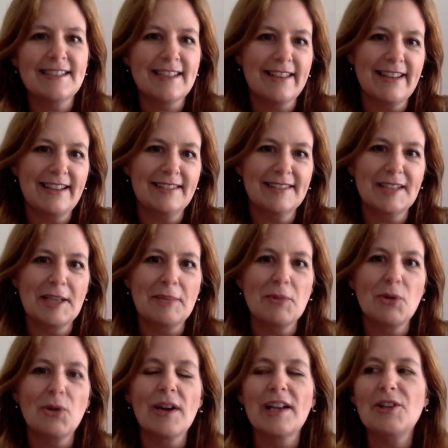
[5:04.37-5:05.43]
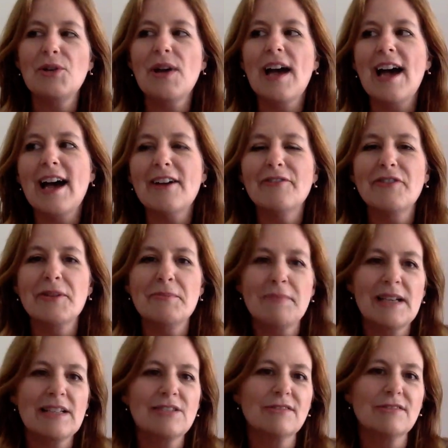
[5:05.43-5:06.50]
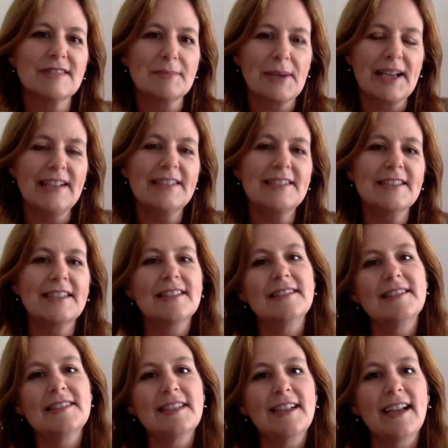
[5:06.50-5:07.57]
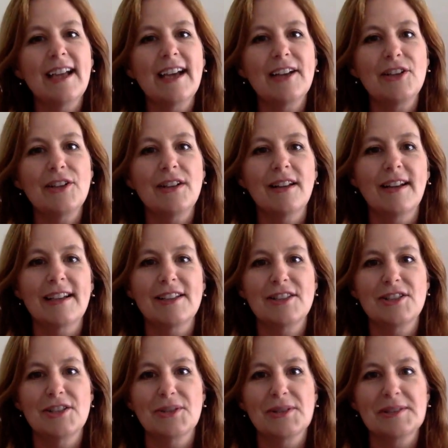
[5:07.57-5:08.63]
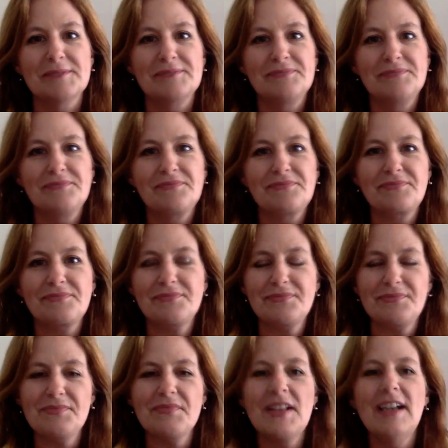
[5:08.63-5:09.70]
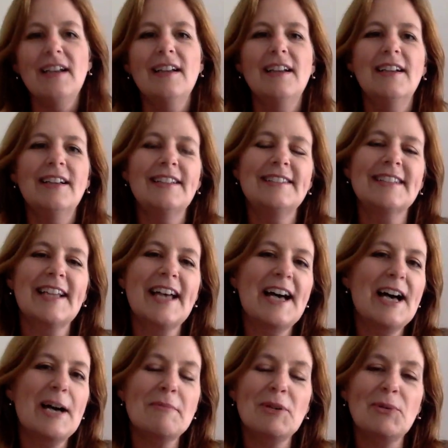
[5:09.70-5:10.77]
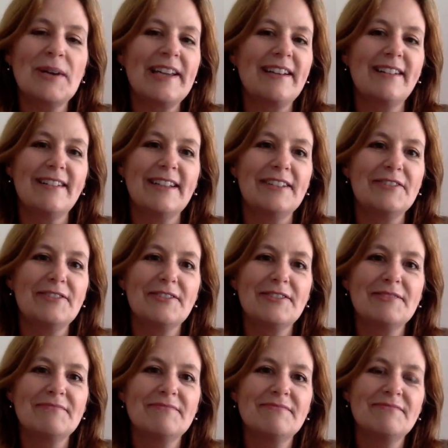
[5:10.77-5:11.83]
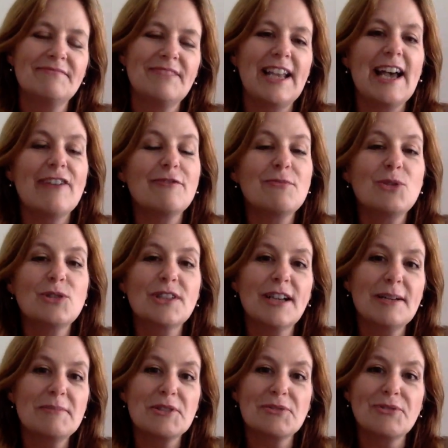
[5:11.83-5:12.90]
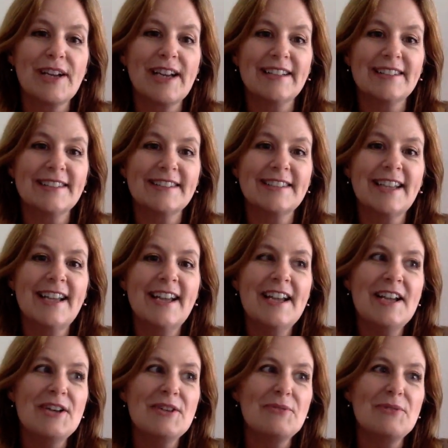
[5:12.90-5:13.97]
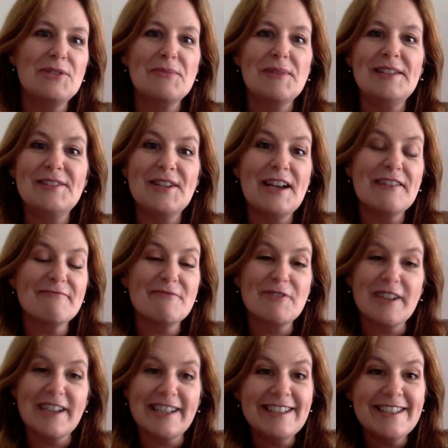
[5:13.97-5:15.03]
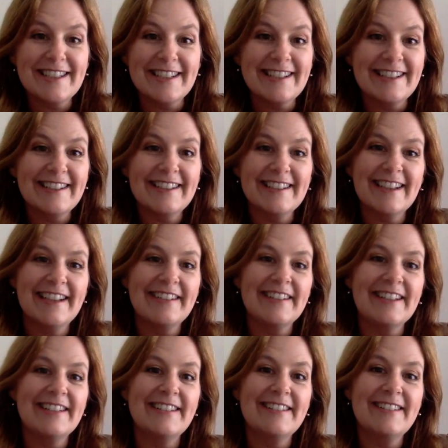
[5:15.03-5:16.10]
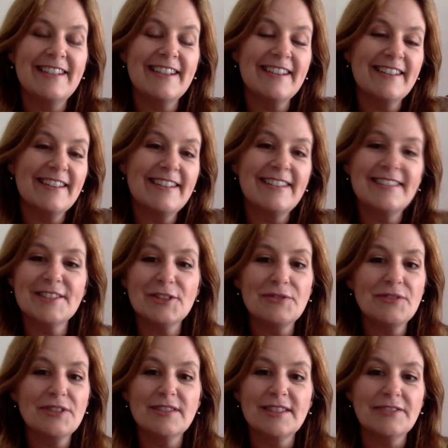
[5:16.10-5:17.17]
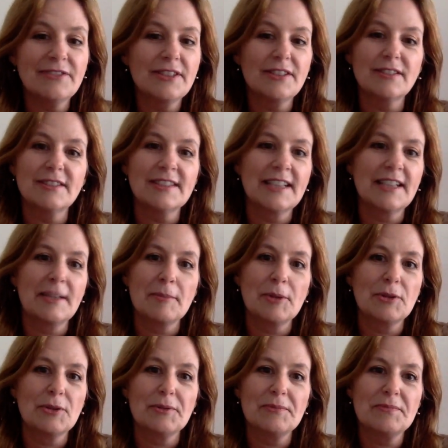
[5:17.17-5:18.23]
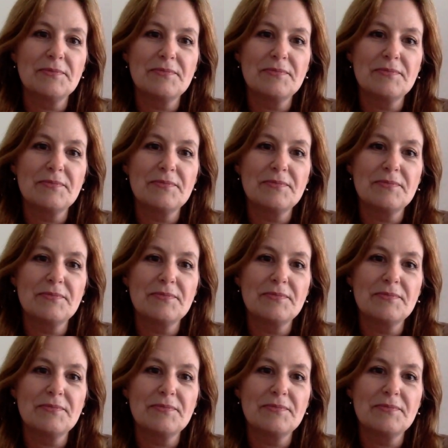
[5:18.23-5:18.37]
to things anymore and you have the mental space to consider how you'd like to do it. It's a calmer way to live. You have more time to rest, which means you have more energy. And then, yeah, things don't feel difficult anymore.